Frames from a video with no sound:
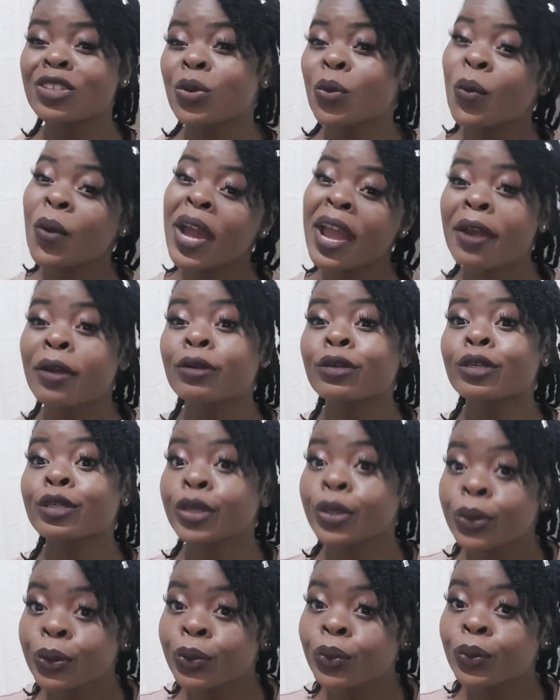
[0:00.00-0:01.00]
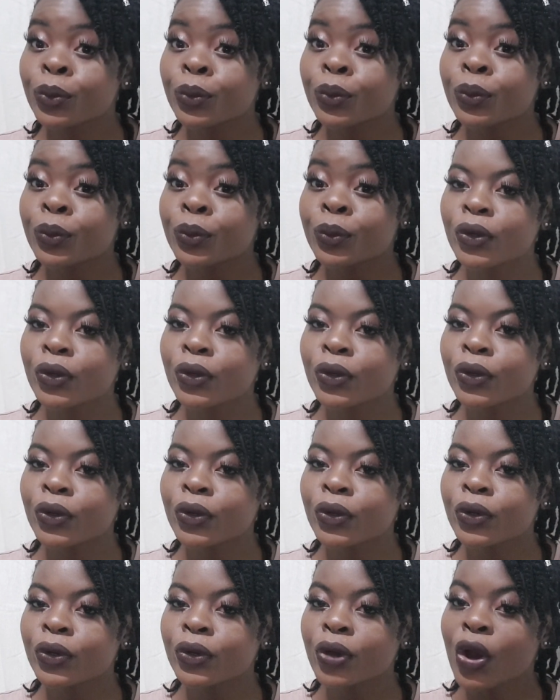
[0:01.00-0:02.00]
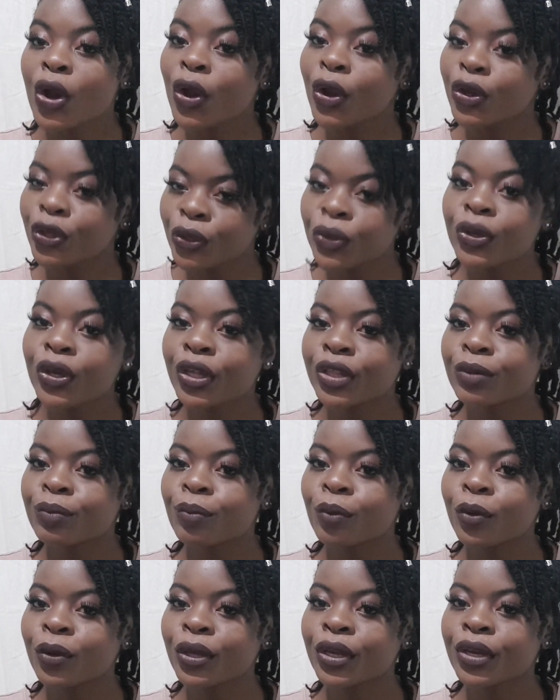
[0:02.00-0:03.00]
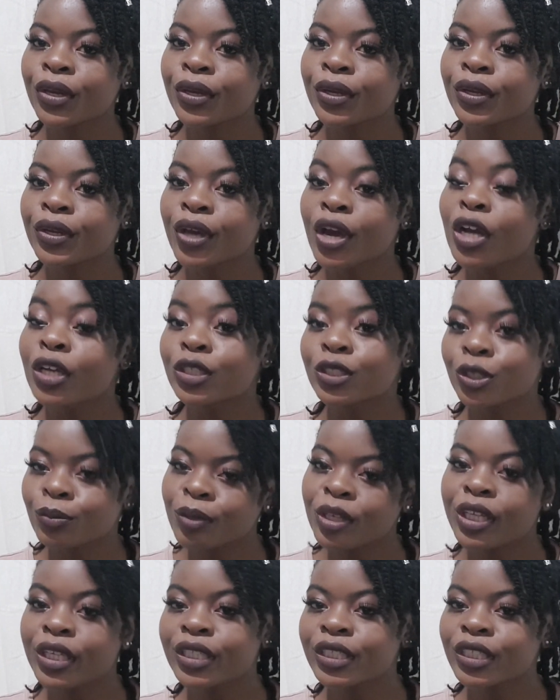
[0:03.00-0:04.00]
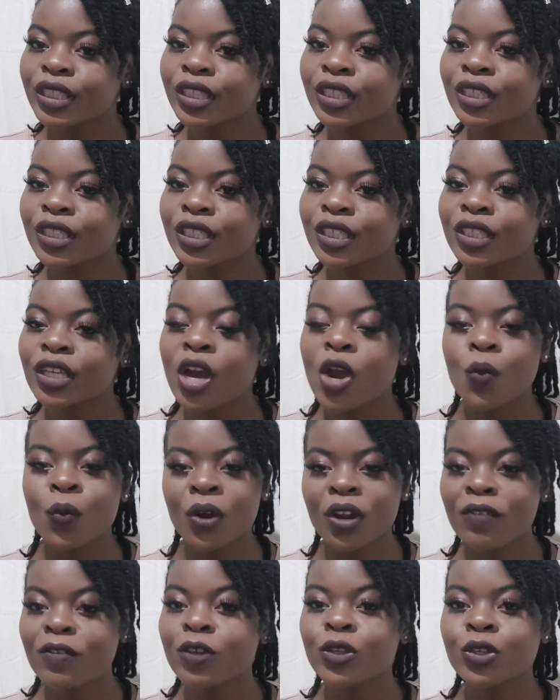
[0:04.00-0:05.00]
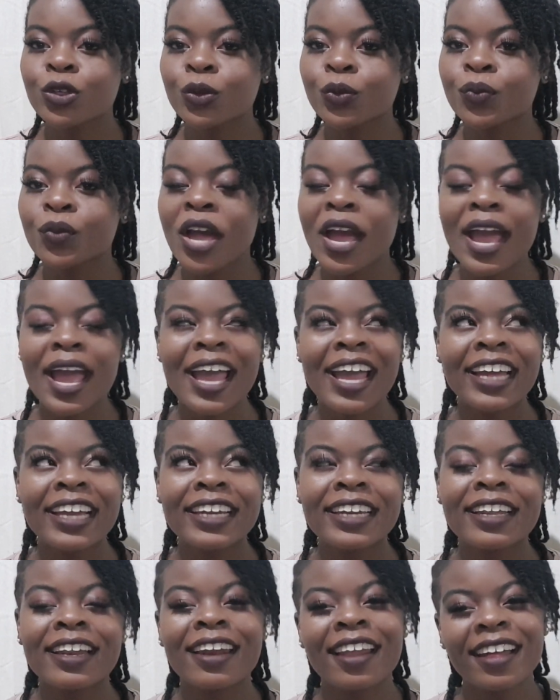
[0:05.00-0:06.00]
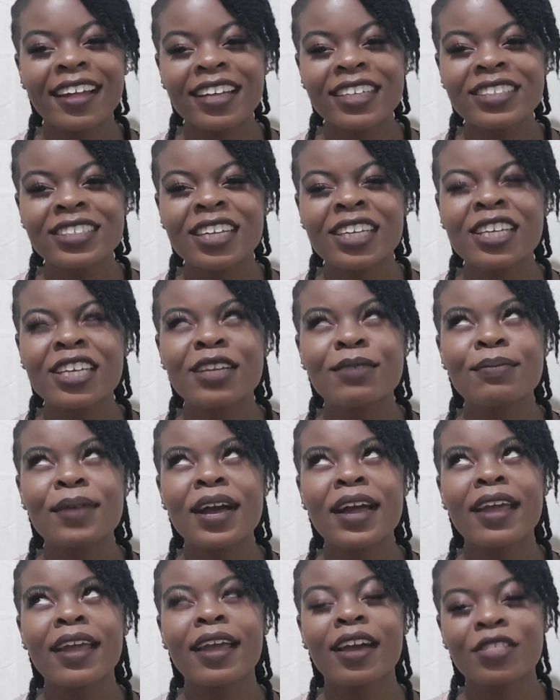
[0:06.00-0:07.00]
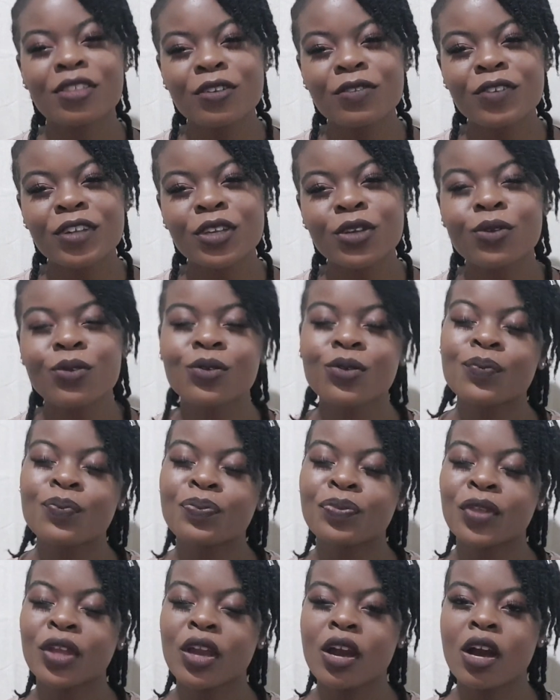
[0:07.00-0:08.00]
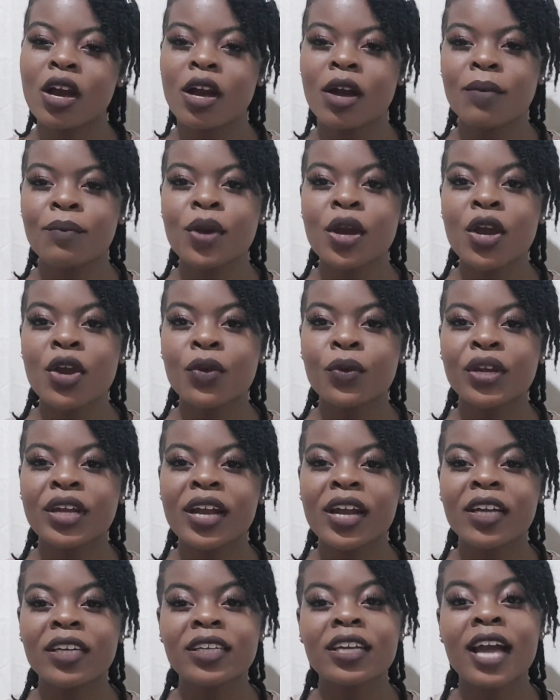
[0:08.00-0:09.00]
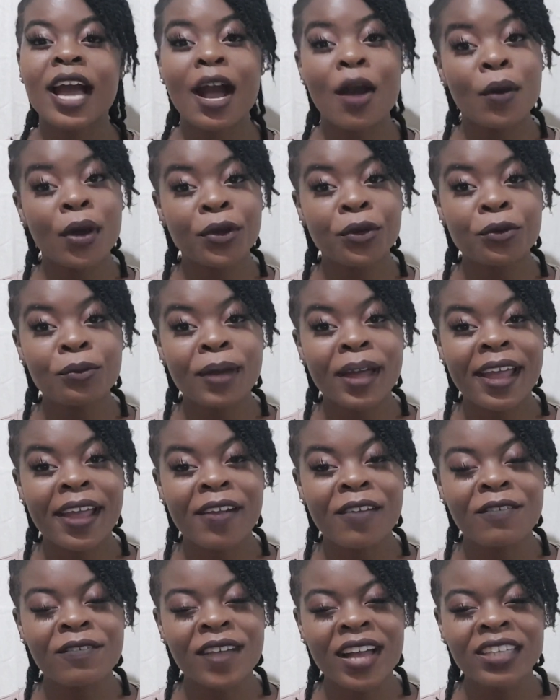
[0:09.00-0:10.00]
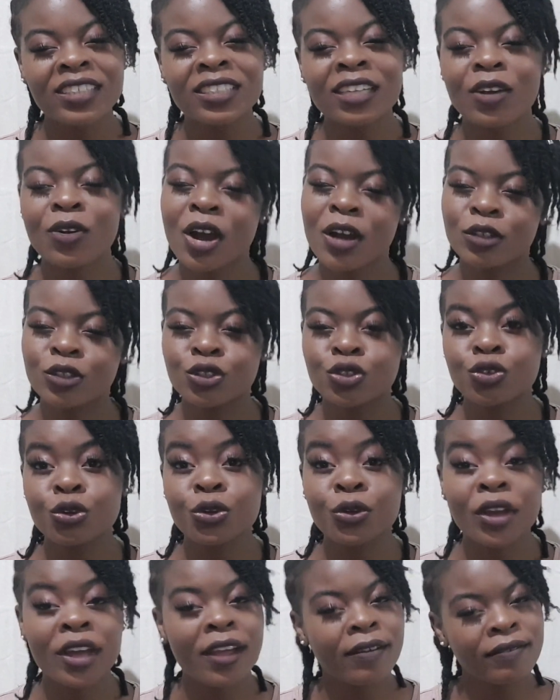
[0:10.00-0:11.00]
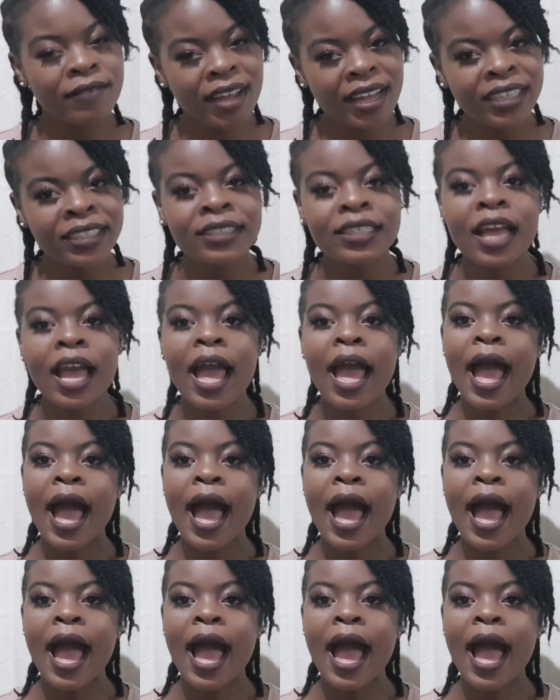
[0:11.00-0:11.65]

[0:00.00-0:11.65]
your hair too? You get the point. So be consistent, whatever you do. And like I said in my other video regarding how I grew my hair fast, or how to grow your hair fast,